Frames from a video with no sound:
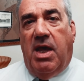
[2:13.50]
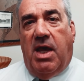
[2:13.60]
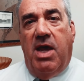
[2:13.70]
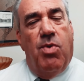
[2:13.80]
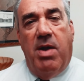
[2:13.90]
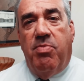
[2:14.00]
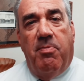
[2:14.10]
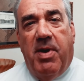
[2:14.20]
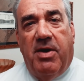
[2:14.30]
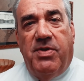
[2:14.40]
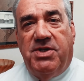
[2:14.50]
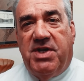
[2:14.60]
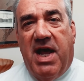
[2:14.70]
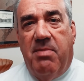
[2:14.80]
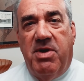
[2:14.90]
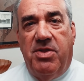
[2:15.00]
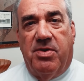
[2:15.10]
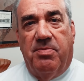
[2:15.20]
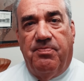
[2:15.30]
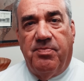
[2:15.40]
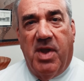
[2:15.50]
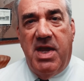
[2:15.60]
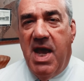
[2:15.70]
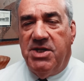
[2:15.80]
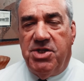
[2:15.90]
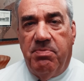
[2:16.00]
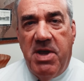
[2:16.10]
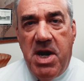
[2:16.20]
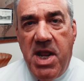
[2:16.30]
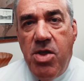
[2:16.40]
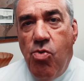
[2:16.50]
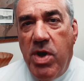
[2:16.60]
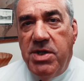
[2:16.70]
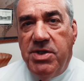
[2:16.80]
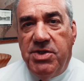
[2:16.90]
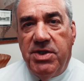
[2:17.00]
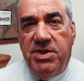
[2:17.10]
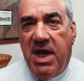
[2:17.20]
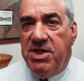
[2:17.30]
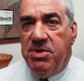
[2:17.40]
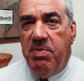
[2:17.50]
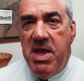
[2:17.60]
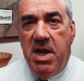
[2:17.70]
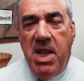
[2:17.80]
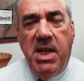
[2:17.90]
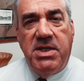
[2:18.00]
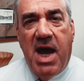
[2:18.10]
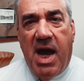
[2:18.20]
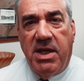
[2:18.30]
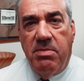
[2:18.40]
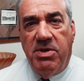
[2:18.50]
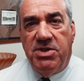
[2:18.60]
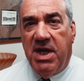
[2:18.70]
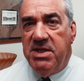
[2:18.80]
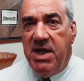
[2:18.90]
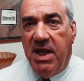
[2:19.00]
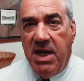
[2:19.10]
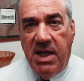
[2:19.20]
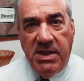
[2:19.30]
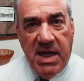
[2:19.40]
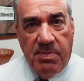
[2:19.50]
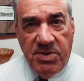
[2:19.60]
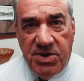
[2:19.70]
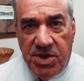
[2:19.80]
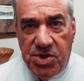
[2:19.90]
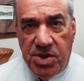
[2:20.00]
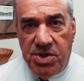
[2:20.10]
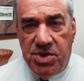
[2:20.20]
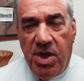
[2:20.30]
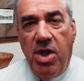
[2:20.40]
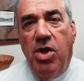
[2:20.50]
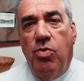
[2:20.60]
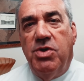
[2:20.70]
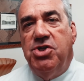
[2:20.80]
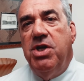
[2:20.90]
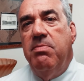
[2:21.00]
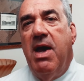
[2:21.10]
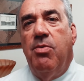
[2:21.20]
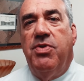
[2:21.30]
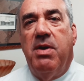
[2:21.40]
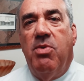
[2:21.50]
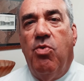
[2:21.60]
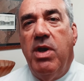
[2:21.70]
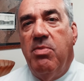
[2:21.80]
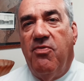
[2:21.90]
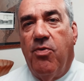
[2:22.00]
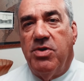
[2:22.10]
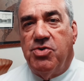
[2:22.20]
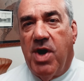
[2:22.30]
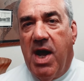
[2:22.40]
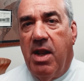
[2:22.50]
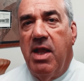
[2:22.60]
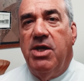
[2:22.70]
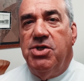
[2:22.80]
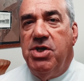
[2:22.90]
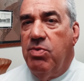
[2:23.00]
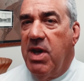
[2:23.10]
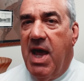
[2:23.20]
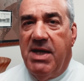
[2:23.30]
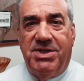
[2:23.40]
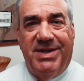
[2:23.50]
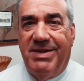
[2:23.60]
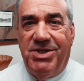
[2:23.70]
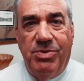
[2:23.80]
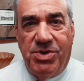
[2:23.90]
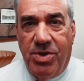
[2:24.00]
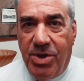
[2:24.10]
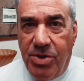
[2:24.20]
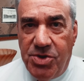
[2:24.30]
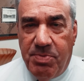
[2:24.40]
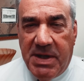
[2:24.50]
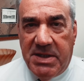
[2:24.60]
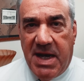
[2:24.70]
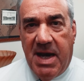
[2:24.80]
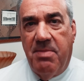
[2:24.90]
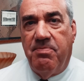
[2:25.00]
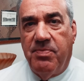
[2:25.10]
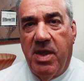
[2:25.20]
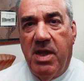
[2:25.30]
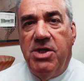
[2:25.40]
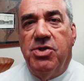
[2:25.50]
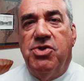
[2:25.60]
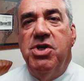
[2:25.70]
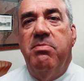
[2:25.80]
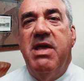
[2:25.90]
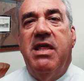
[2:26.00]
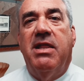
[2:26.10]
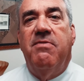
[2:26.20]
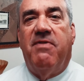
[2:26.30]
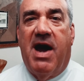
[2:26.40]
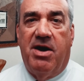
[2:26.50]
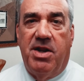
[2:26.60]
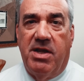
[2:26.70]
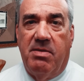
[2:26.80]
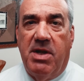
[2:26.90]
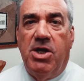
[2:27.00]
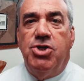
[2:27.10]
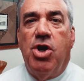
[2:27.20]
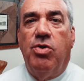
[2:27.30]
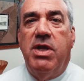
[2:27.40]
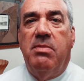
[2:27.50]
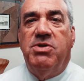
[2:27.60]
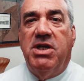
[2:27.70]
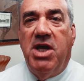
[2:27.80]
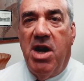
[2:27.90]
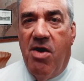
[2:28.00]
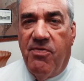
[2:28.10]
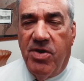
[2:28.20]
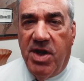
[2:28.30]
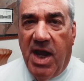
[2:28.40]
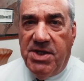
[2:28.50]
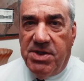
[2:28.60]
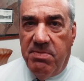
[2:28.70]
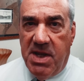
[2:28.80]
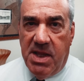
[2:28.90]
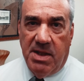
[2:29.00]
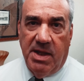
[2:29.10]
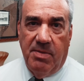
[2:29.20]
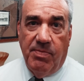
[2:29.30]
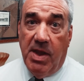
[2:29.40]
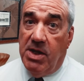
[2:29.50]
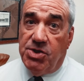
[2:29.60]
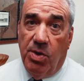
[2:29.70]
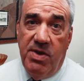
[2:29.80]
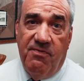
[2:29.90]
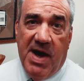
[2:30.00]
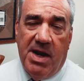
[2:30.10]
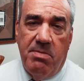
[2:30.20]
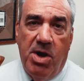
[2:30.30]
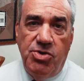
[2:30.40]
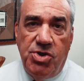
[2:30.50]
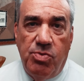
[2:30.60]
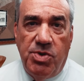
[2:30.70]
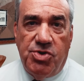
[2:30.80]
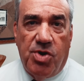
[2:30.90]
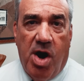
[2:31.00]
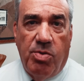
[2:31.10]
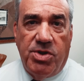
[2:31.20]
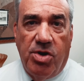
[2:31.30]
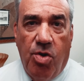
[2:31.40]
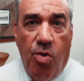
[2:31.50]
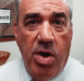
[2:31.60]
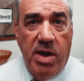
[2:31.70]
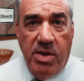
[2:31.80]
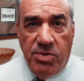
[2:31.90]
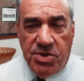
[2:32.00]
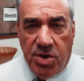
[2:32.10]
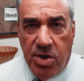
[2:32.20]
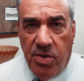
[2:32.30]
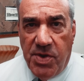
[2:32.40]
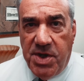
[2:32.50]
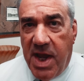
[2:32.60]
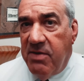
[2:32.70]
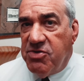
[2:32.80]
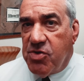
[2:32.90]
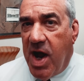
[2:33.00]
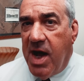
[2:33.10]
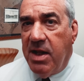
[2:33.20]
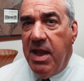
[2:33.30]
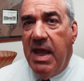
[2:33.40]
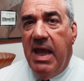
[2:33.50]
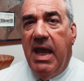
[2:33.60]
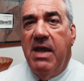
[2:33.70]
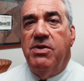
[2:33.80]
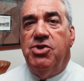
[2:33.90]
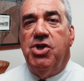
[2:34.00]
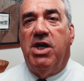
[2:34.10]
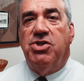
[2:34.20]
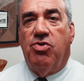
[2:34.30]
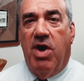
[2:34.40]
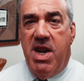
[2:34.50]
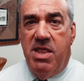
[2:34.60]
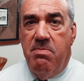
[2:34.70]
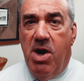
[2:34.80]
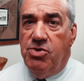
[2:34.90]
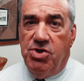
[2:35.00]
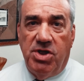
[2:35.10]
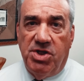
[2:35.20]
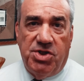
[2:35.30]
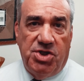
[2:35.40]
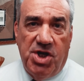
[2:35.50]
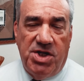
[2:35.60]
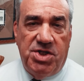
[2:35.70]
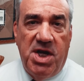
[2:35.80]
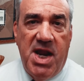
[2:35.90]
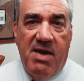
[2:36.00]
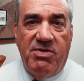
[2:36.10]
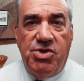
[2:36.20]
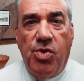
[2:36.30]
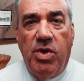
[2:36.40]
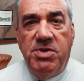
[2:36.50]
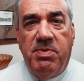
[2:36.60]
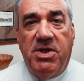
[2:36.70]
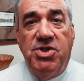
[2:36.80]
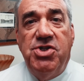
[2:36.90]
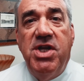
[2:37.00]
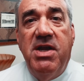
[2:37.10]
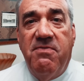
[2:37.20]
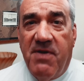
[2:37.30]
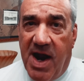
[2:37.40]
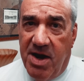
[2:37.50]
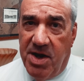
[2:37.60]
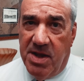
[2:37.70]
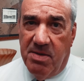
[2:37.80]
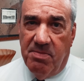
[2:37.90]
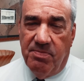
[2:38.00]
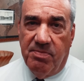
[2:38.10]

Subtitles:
He wasn't prepared this time either. He hadn't subpoenaed any witnesses, hadn't subpoenaed any documents, hadn't taken any depositions. When she met with him a week before trial, she realized she was going to lose big time. So she immediately fired him, told him to get off her case immediately. So he filed a motion to withdraw with the court. It was heard on the day of trial, and the judge granted the motion because the judge didn't have a choice because she had fired him.